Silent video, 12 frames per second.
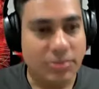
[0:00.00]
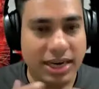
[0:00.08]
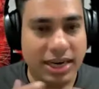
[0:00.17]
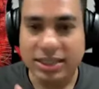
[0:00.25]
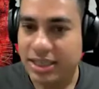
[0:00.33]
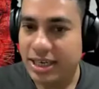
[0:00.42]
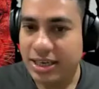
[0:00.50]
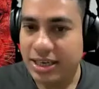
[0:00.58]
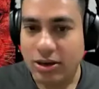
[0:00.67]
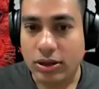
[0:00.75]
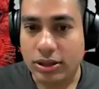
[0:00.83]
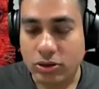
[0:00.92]
understanding
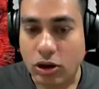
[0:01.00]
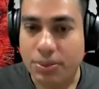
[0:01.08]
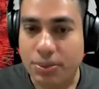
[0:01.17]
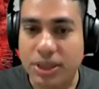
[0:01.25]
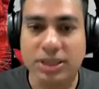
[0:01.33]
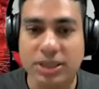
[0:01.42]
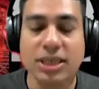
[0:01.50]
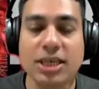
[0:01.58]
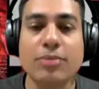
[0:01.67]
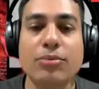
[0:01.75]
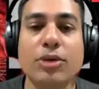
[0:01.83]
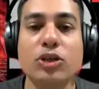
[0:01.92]
all the topics,
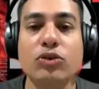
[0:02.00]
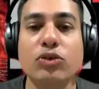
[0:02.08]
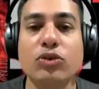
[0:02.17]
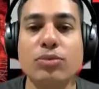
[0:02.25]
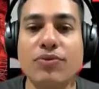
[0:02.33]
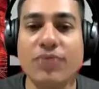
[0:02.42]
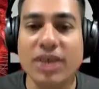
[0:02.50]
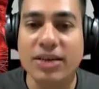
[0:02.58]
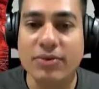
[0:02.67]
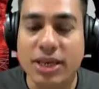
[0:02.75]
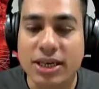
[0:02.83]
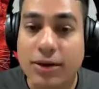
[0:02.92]
but you will be very,
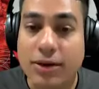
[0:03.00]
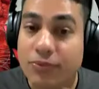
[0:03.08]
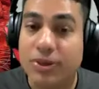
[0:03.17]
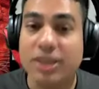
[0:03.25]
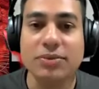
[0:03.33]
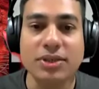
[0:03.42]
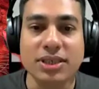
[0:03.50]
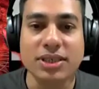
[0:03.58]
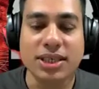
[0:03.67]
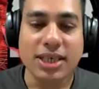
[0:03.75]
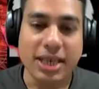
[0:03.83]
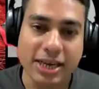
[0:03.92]
very comfortable
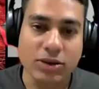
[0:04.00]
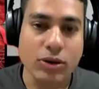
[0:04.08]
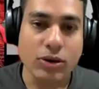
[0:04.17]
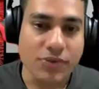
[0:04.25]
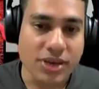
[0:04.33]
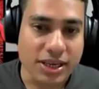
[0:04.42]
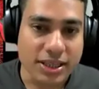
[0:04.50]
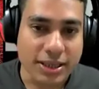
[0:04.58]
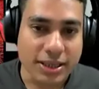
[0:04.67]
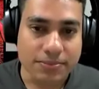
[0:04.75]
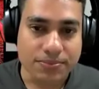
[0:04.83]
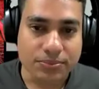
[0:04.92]
in configuring
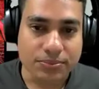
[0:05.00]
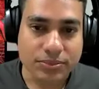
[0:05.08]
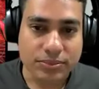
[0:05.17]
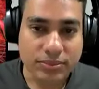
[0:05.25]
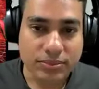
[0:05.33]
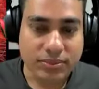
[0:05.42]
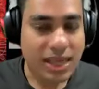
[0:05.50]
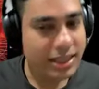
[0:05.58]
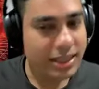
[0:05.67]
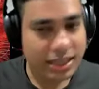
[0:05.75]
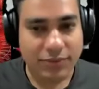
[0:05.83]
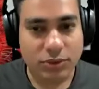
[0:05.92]
them.
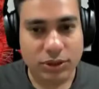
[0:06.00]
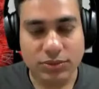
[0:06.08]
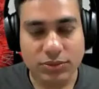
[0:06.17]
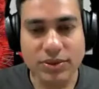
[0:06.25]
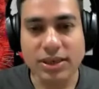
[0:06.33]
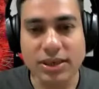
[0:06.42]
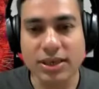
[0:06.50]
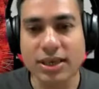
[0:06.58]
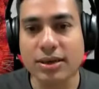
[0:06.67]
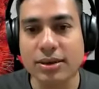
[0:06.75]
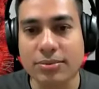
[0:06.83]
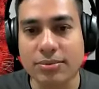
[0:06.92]
And then, of course, we
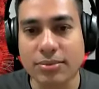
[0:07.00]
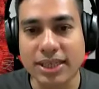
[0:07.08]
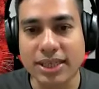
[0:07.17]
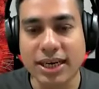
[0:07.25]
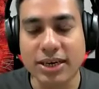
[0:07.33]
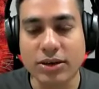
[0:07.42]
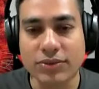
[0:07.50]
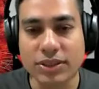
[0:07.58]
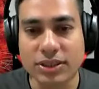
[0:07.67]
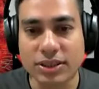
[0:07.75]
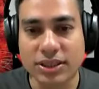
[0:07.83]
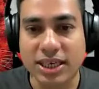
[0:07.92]
will, by the end of
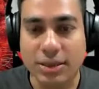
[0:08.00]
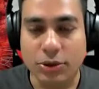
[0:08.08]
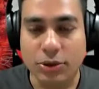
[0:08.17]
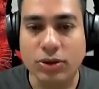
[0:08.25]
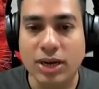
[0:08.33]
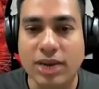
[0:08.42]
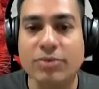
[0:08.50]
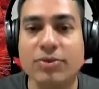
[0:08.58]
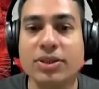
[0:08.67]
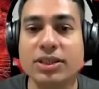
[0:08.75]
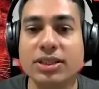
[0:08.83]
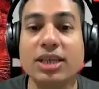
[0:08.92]
this single protocol lab, we
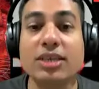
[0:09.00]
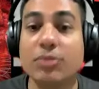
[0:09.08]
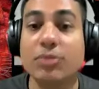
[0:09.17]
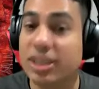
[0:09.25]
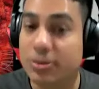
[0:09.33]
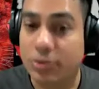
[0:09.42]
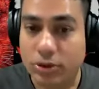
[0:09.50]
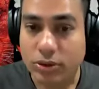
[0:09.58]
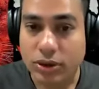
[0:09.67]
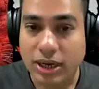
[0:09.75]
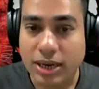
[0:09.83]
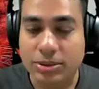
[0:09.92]
will start the
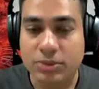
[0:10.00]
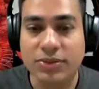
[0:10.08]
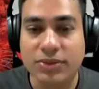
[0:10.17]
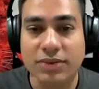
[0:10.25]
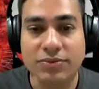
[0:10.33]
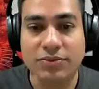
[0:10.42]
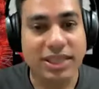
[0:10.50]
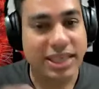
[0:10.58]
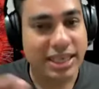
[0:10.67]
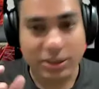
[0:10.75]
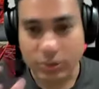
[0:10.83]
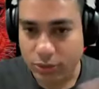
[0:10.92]
multi-protocol labs, where we
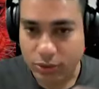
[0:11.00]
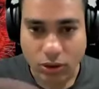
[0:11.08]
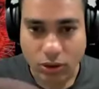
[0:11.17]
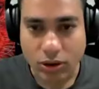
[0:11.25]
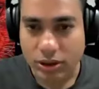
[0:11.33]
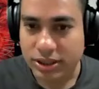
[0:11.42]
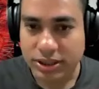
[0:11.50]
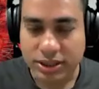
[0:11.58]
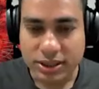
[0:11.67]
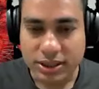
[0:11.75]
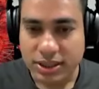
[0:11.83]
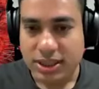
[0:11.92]
include all the